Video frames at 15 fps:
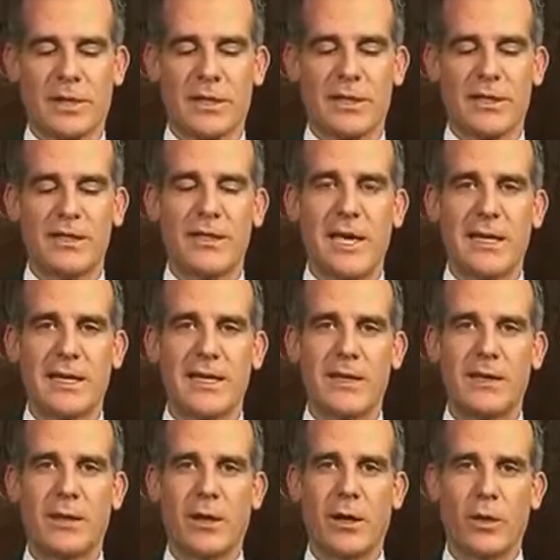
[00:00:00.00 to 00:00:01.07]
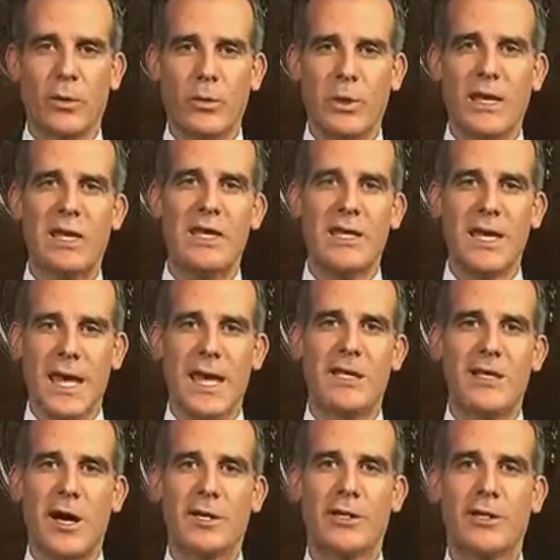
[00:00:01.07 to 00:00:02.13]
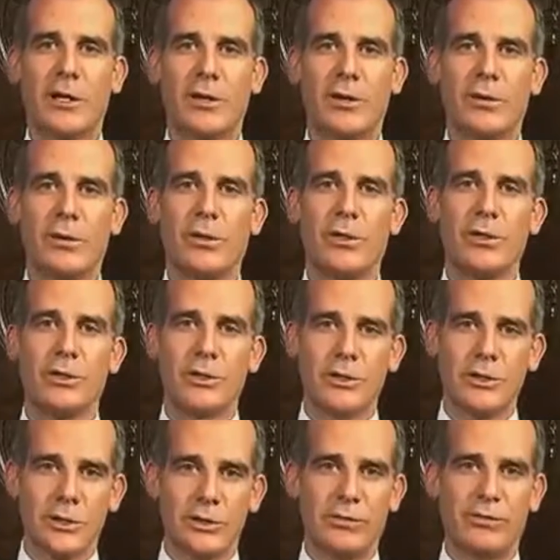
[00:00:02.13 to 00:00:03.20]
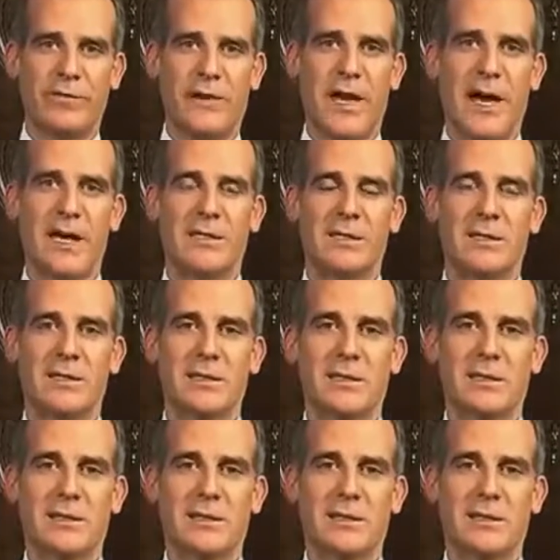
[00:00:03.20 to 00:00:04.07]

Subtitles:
Second, we cannot go too fast.